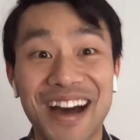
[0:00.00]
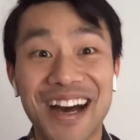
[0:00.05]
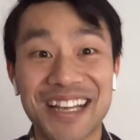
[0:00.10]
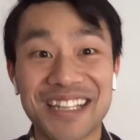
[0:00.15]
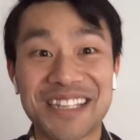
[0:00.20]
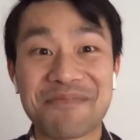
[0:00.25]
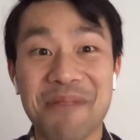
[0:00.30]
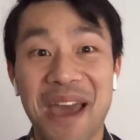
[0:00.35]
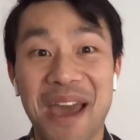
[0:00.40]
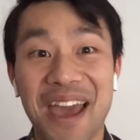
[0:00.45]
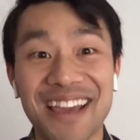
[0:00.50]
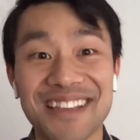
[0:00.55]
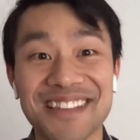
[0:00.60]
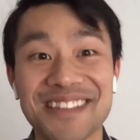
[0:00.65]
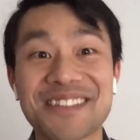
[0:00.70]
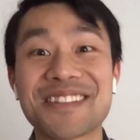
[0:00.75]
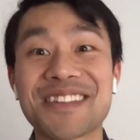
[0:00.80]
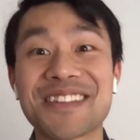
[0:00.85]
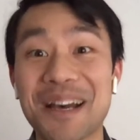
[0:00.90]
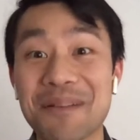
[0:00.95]

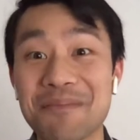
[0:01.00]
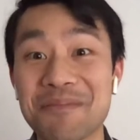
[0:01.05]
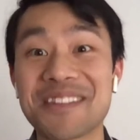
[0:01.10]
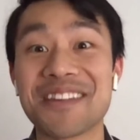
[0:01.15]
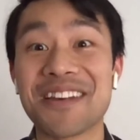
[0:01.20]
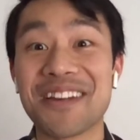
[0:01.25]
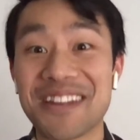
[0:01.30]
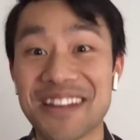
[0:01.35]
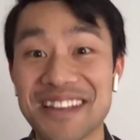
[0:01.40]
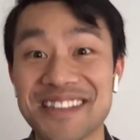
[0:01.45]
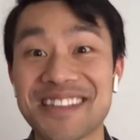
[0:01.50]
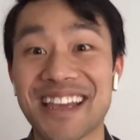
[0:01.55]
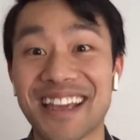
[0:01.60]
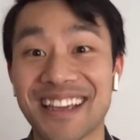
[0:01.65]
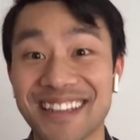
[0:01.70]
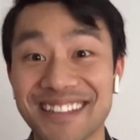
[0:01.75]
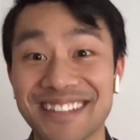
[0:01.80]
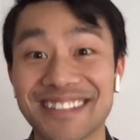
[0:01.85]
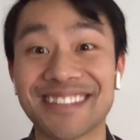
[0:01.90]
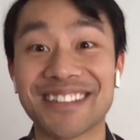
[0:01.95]
fast-paced,
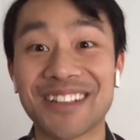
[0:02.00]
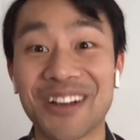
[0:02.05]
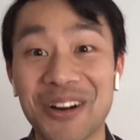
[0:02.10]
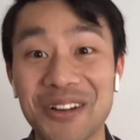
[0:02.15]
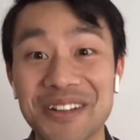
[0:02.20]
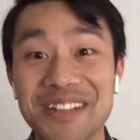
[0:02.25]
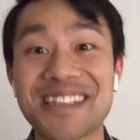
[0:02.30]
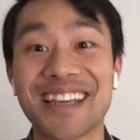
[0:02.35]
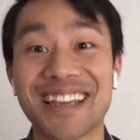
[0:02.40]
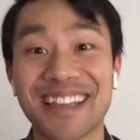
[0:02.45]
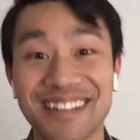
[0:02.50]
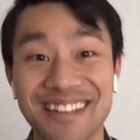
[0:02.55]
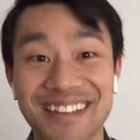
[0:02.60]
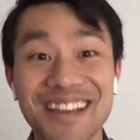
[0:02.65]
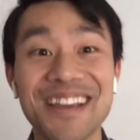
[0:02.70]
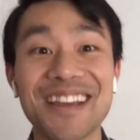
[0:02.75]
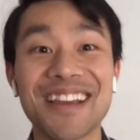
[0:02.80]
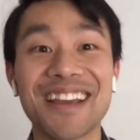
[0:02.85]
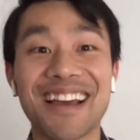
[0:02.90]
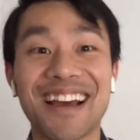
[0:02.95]
sub-30-second content
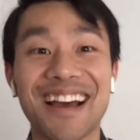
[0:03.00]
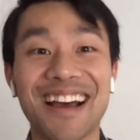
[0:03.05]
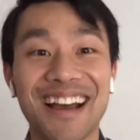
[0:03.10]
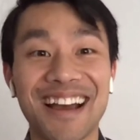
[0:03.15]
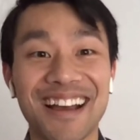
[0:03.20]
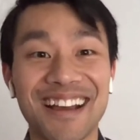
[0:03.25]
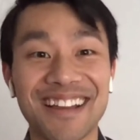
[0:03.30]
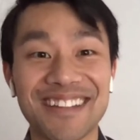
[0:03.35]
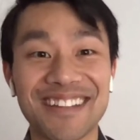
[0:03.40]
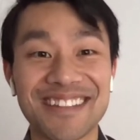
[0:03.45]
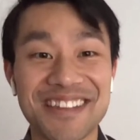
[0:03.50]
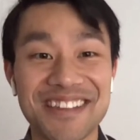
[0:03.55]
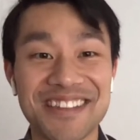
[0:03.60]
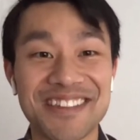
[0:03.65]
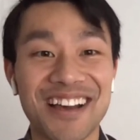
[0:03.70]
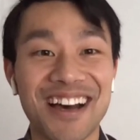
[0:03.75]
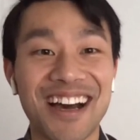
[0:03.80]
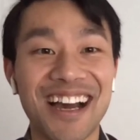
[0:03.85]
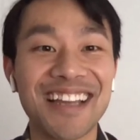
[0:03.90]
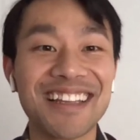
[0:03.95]

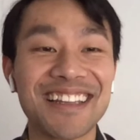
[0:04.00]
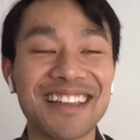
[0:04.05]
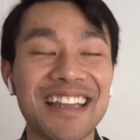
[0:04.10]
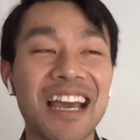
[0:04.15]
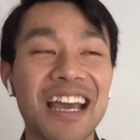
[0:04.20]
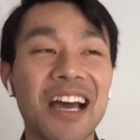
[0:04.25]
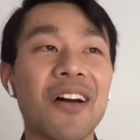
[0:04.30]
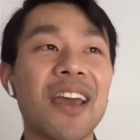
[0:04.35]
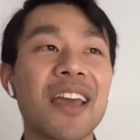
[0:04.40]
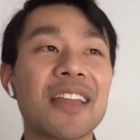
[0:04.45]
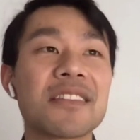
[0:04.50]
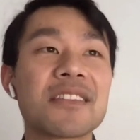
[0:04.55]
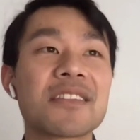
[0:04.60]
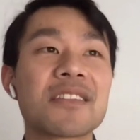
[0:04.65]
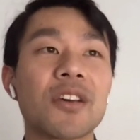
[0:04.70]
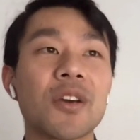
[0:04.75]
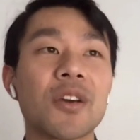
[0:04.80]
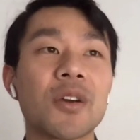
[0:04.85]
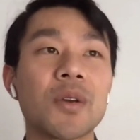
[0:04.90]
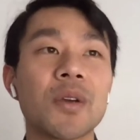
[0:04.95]
society now. And
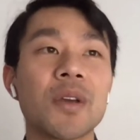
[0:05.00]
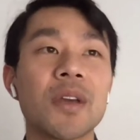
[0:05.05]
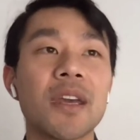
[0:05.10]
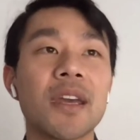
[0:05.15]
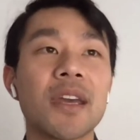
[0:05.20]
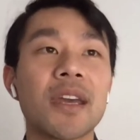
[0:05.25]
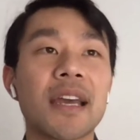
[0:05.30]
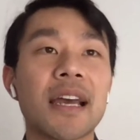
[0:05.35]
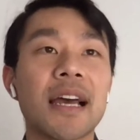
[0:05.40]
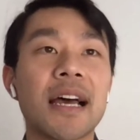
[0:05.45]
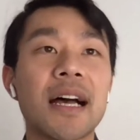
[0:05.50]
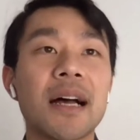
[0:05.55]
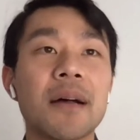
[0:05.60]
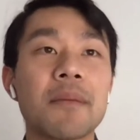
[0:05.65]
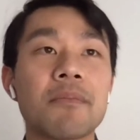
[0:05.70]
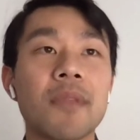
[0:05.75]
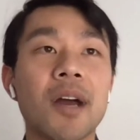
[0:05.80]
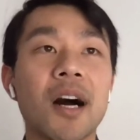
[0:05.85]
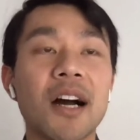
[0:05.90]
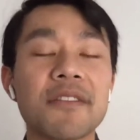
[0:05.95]
so
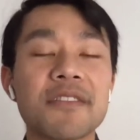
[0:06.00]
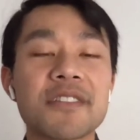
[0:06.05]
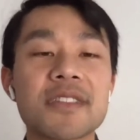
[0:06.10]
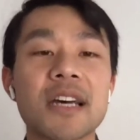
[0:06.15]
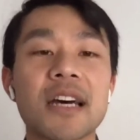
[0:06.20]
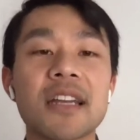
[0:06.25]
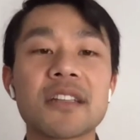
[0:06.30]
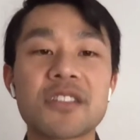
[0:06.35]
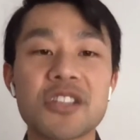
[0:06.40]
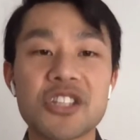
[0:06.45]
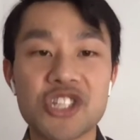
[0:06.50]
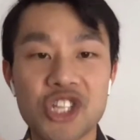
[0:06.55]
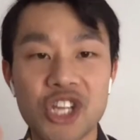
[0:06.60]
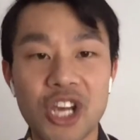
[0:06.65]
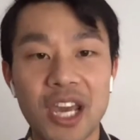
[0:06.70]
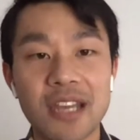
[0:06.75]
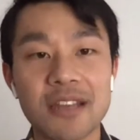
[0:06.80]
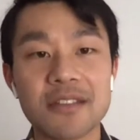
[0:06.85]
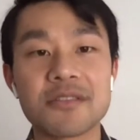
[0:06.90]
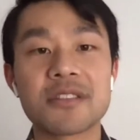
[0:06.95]
I've started to
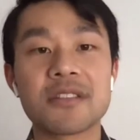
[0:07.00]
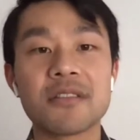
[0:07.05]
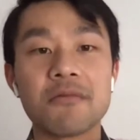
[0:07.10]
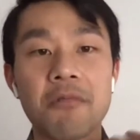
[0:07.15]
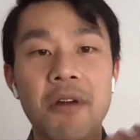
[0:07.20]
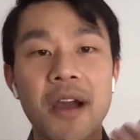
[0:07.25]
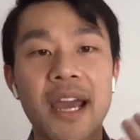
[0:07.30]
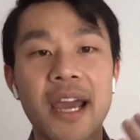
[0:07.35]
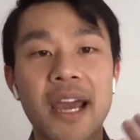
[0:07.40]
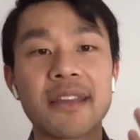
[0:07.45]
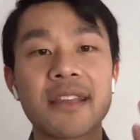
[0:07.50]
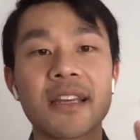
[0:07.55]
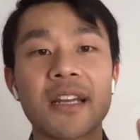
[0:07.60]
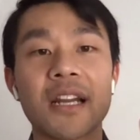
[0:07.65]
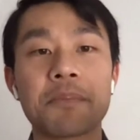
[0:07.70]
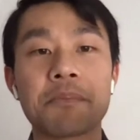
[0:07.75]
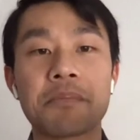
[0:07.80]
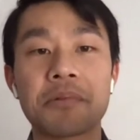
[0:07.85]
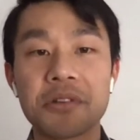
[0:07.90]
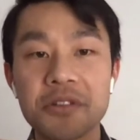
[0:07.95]
change the way that
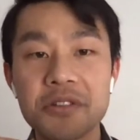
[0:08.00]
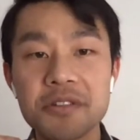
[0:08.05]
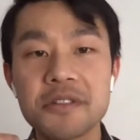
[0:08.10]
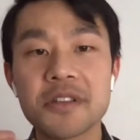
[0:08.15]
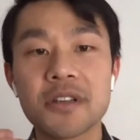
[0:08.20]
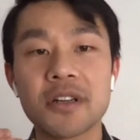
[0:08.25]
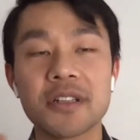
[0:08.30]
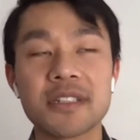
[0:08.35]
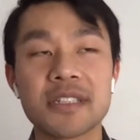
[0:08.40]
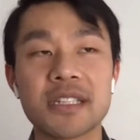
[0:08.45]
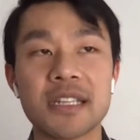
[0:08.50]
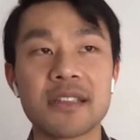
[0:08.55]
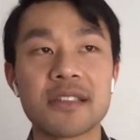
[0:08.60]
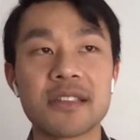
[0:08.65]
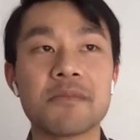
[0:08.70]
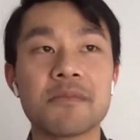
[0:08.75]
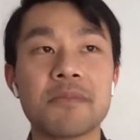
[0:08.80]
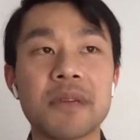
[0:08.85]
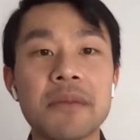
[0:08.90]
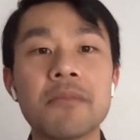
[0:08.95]
I produce
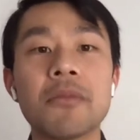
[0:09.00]
content to